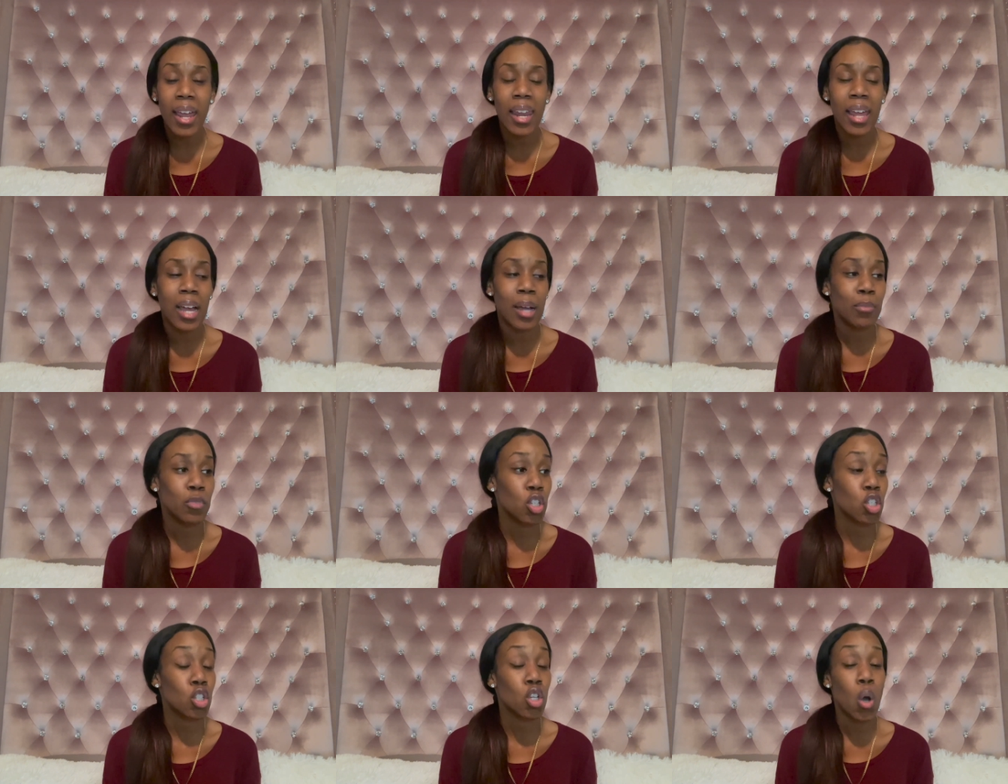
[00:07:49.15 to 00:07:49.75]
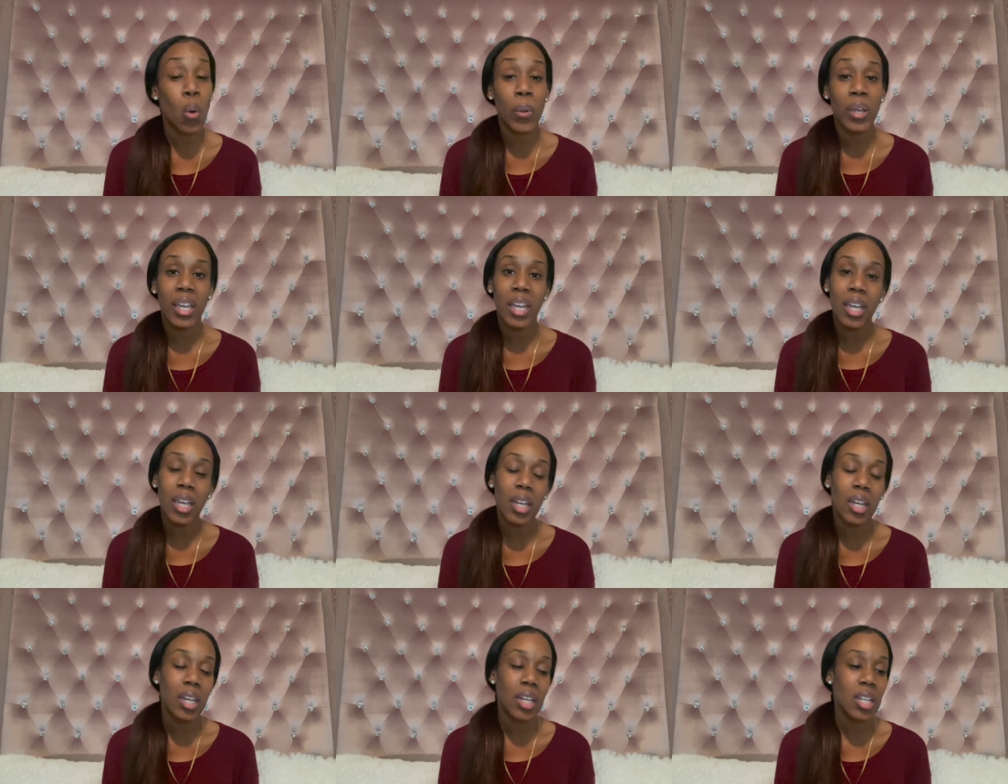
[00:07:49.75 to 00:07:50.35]
Like, I'm just going
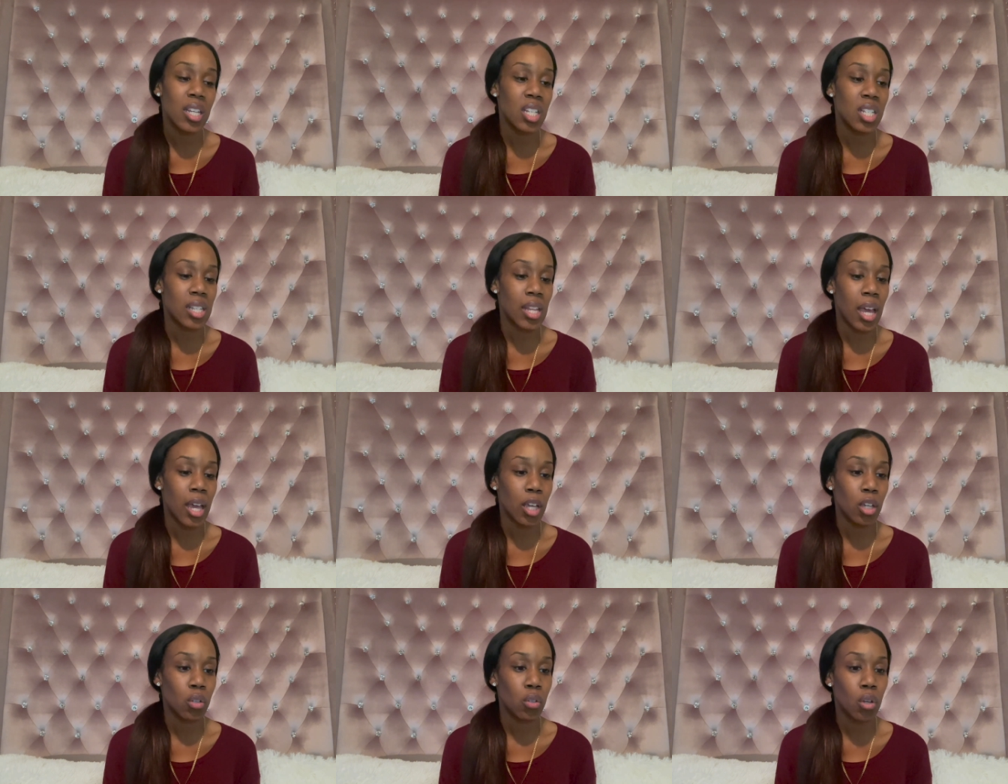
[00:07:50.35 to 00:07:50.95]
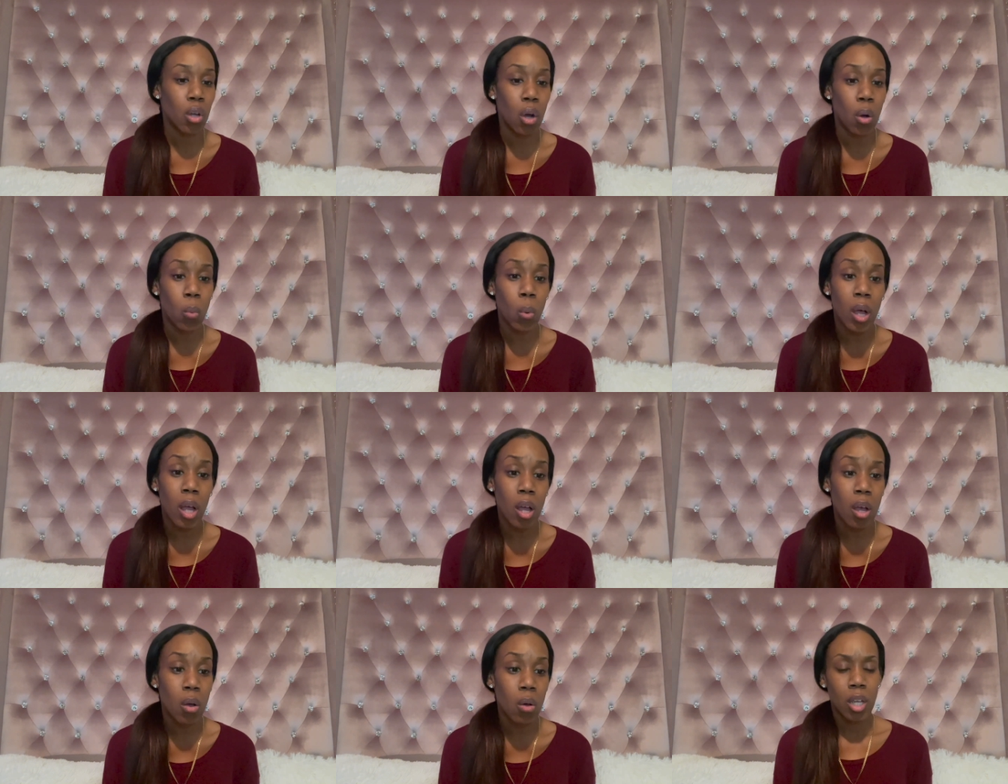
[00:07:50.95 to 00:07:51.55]
in. And he's like, you know,
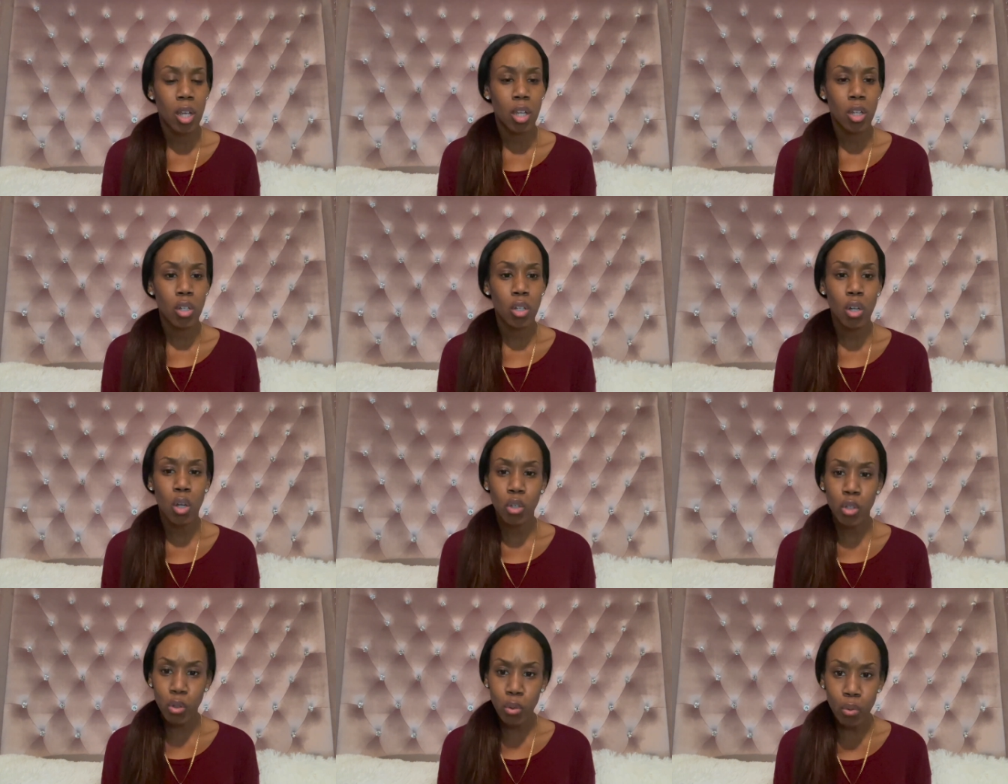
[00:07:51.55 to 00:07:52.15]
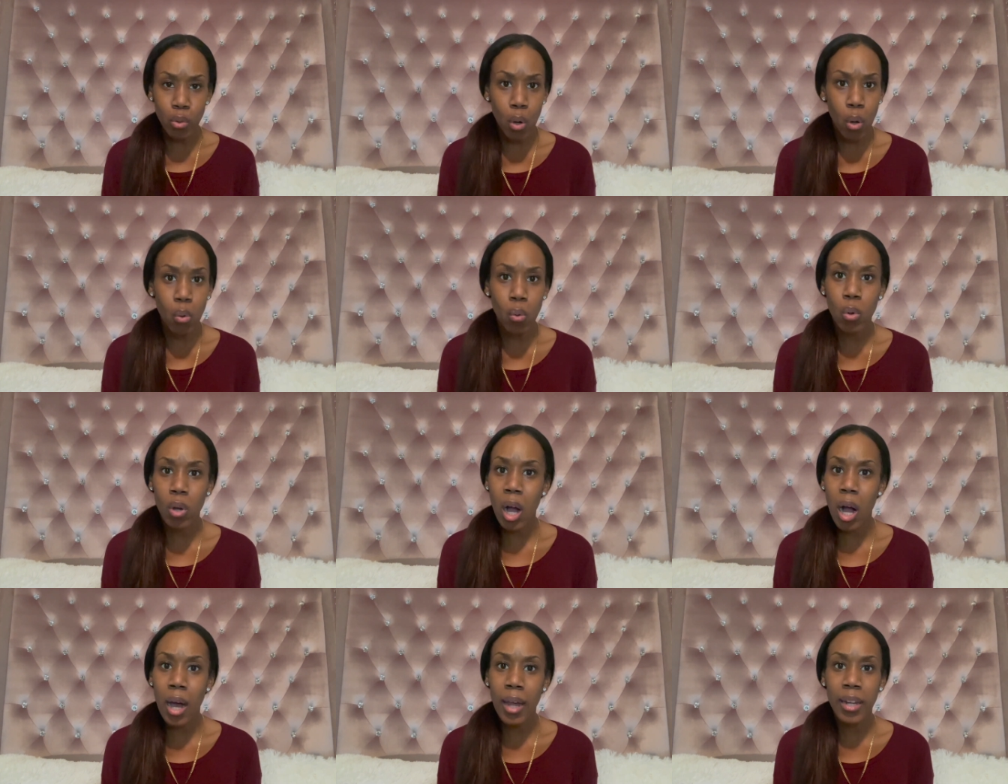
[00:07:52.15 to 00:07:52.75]
well, you know who
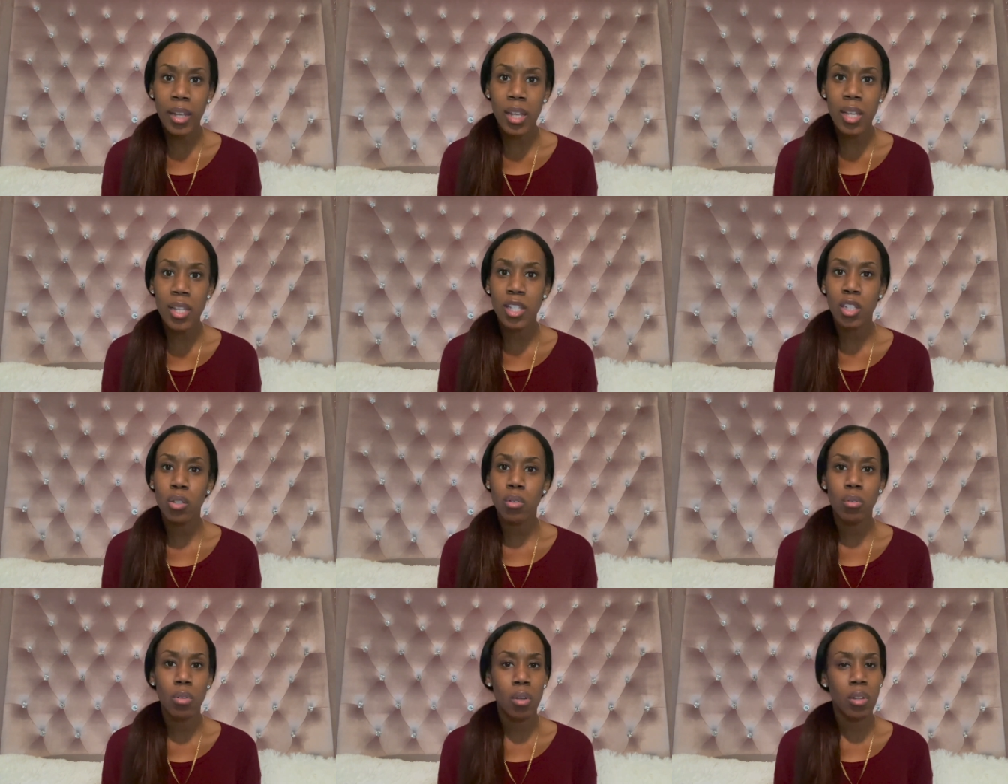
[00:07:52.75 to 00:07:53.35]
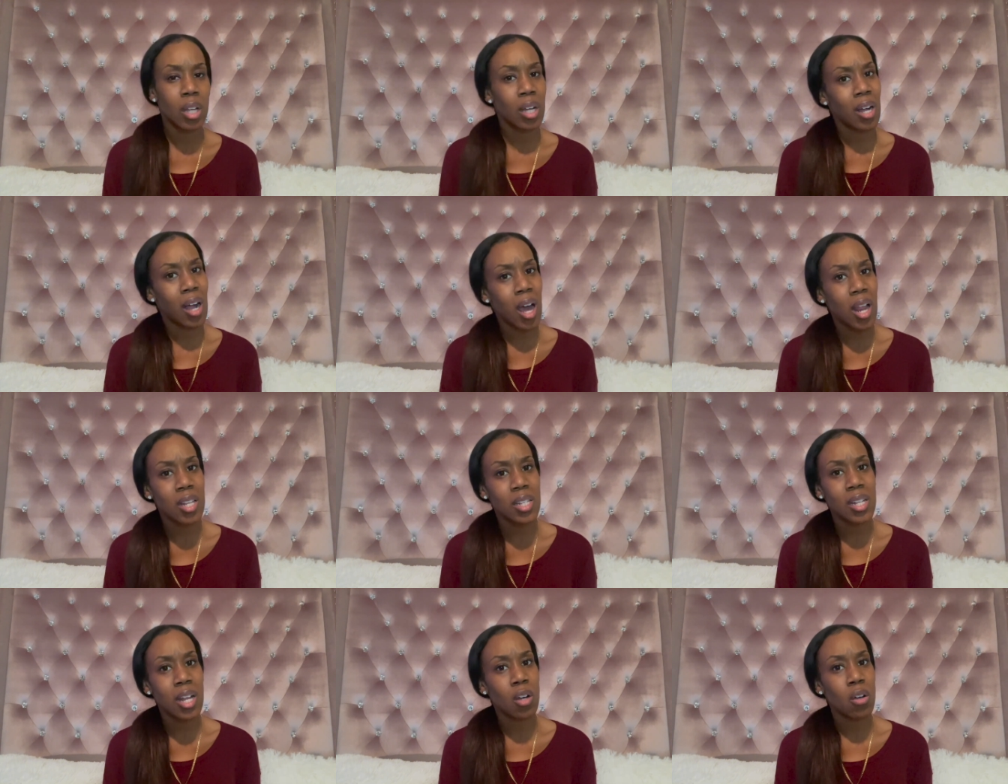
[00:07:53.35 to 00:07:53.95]
God is. And you know that
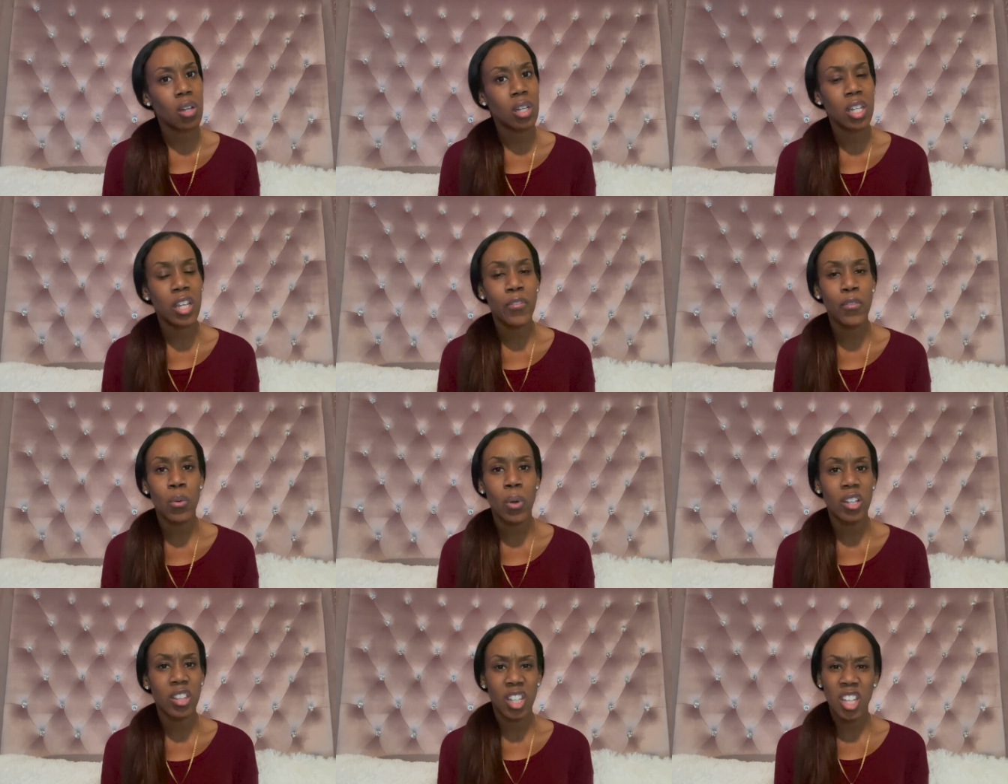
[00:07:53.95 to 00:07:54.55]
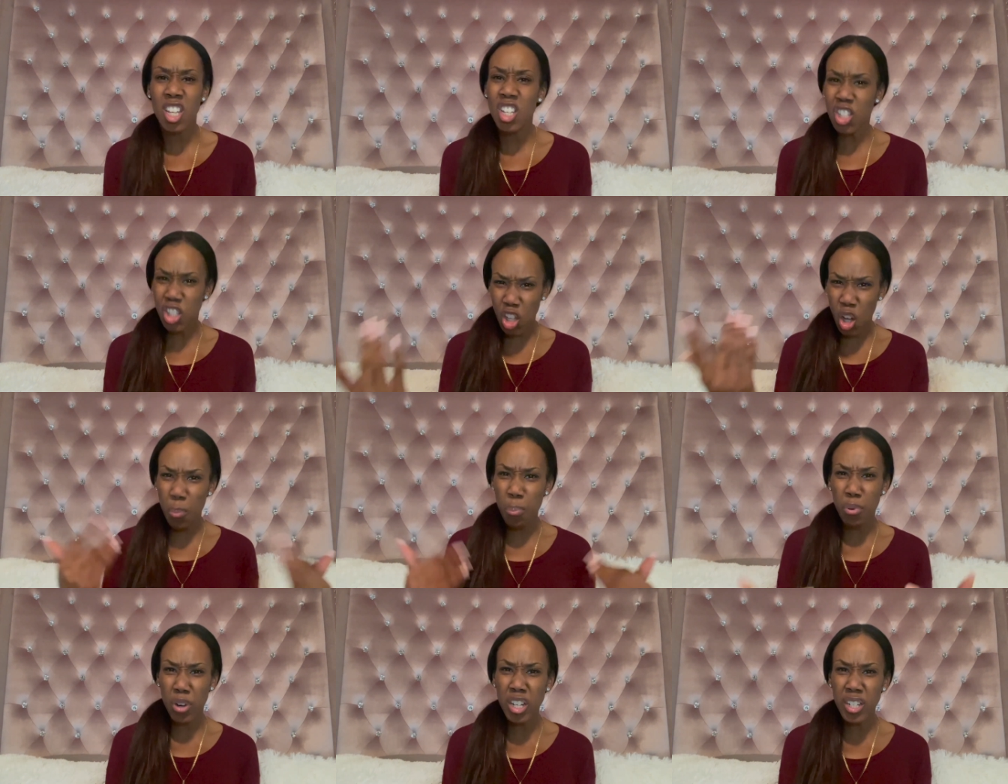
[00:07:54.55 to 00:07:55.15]
God is not going to leave you out there. He
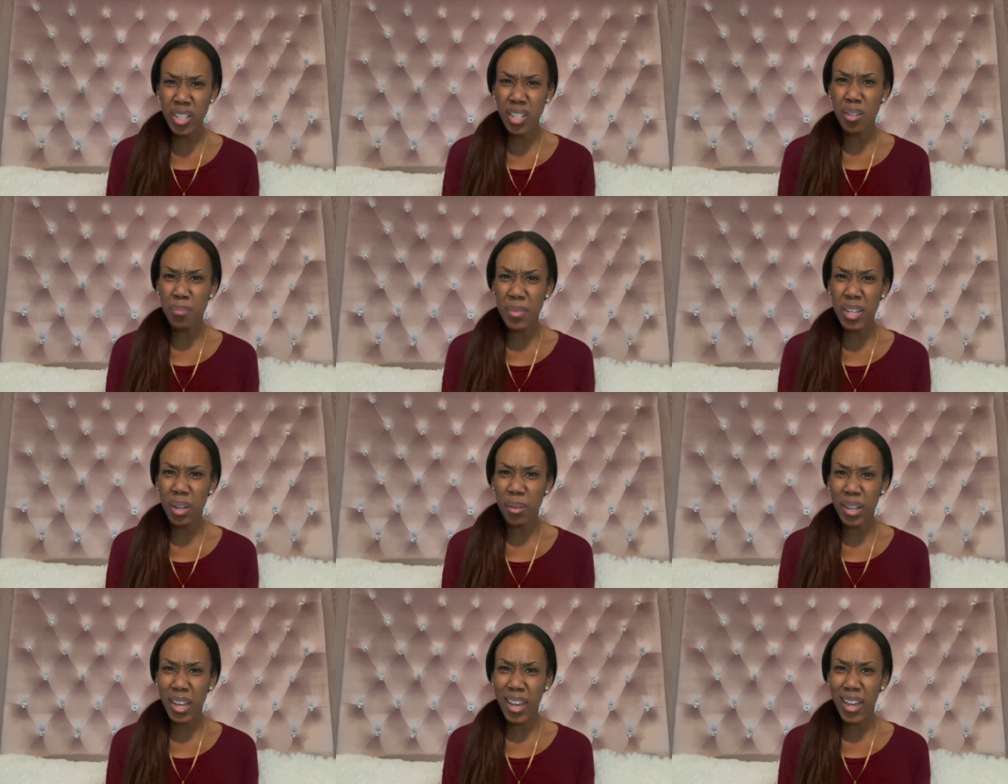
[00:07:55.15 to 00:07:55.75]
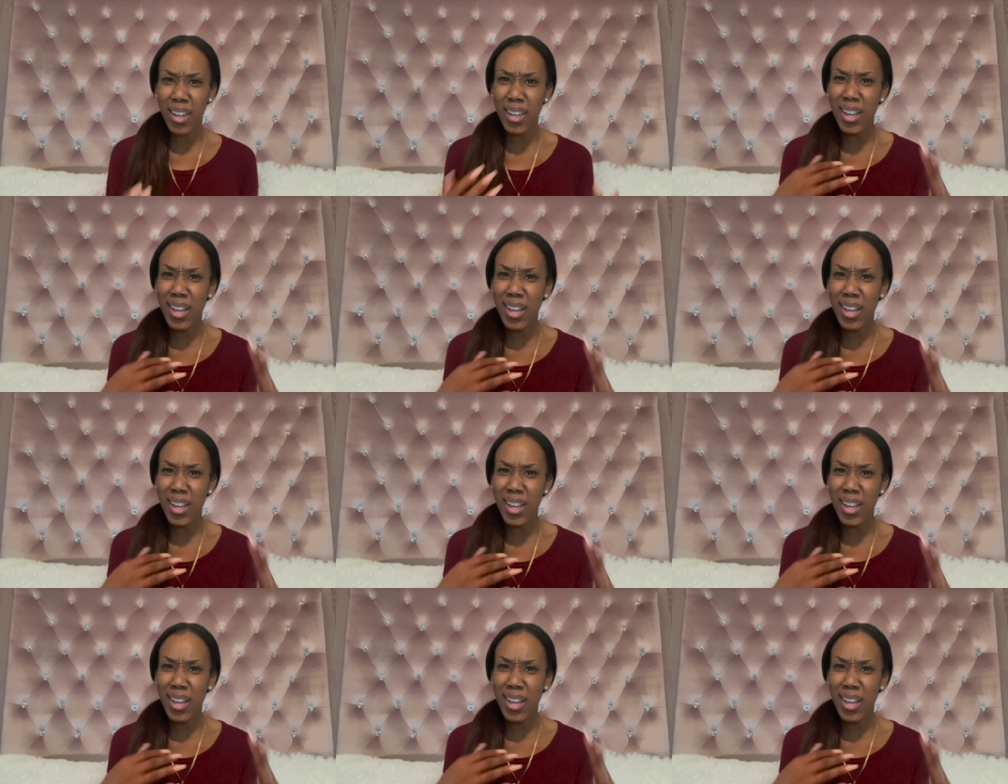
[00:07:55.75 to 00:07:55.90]
started preaching to me, okay?